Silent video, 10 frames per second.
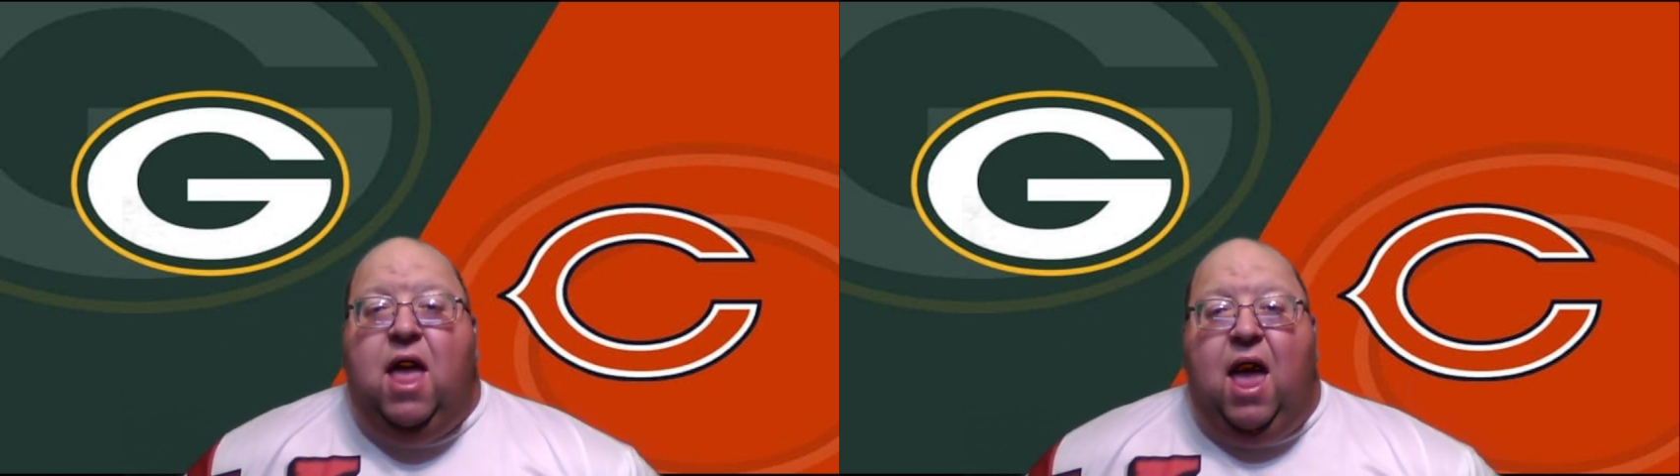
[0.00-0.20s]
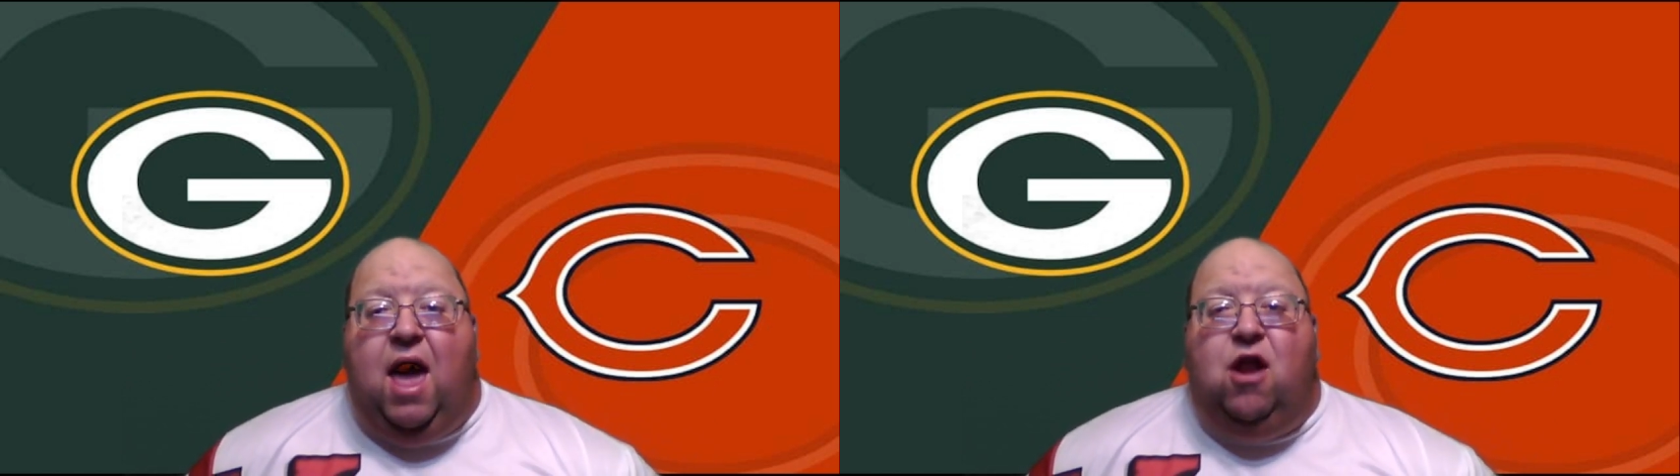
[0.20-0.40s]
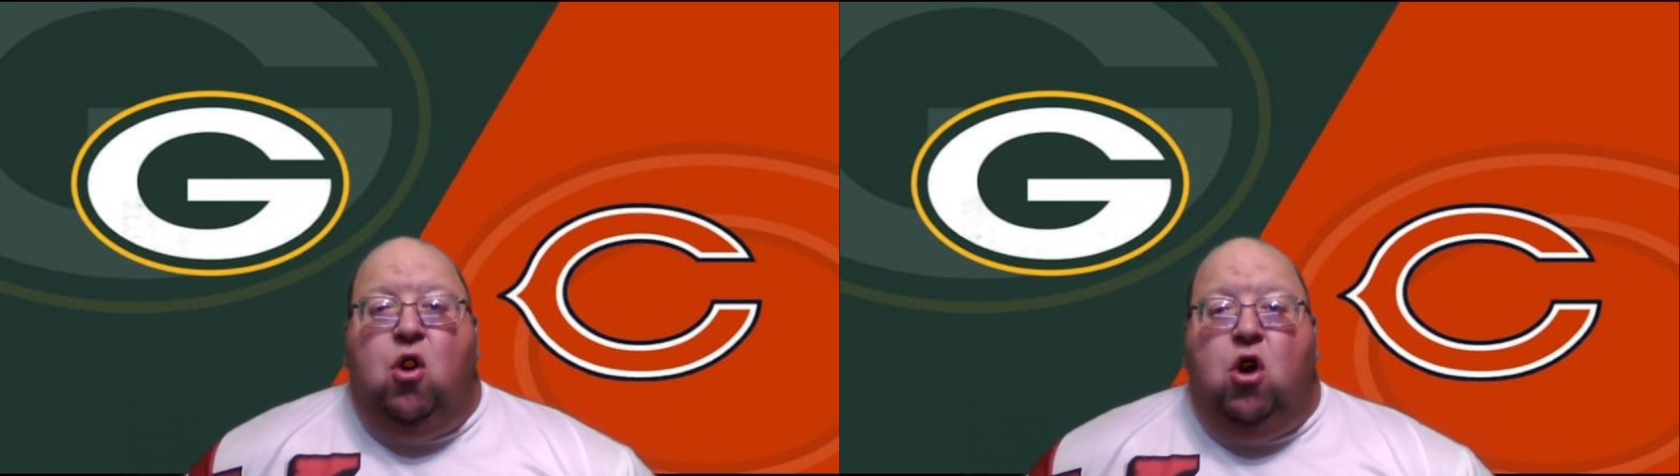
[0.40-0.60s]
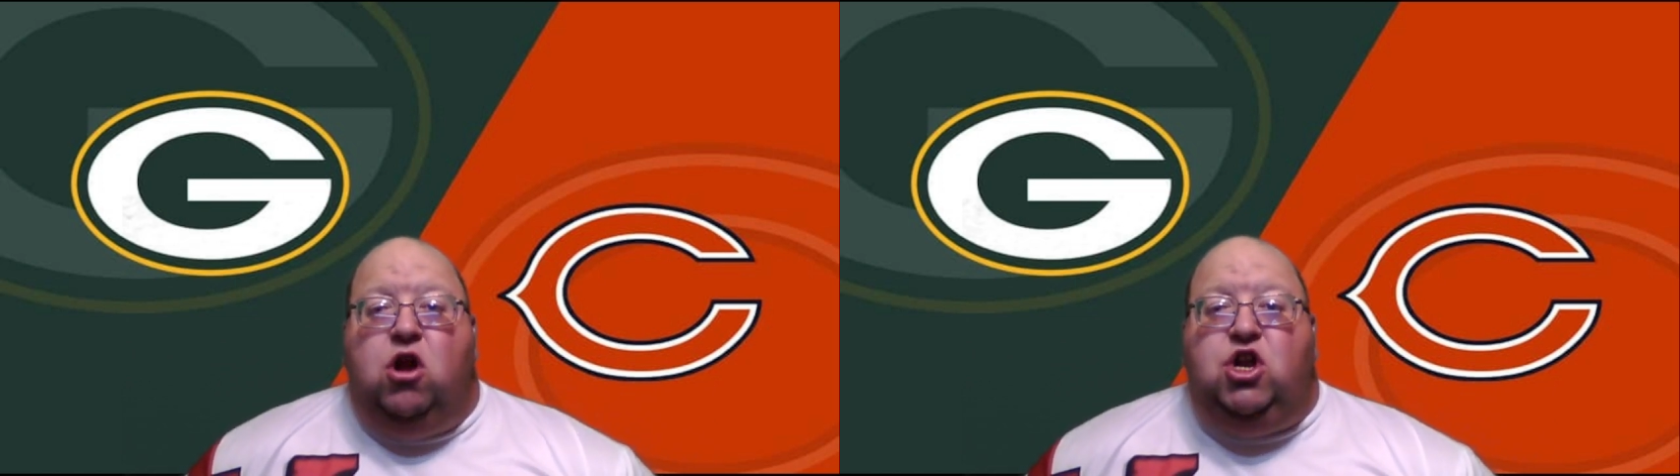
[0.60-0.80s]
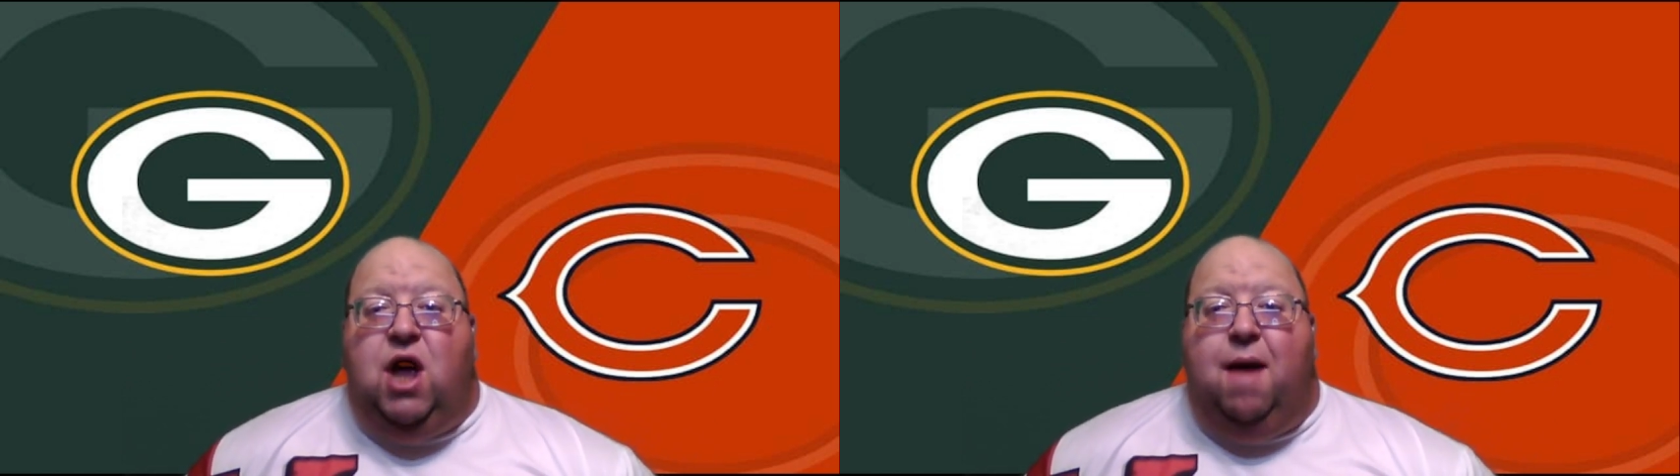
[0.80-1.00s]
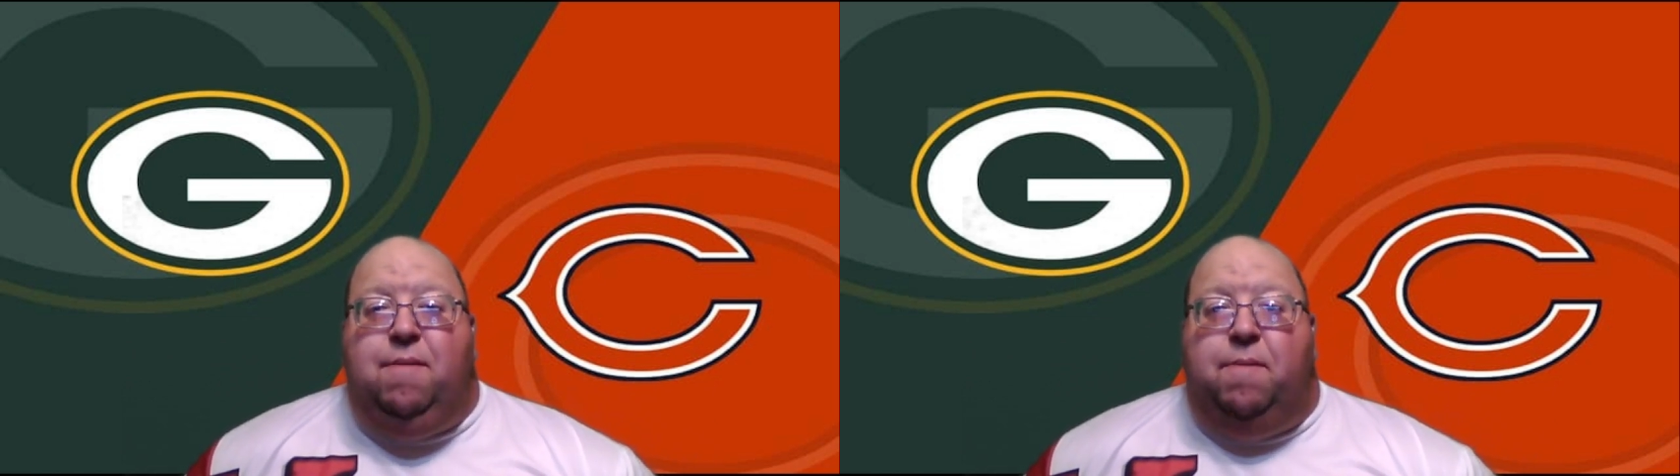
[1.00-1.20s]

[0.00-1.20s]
Had a hard time in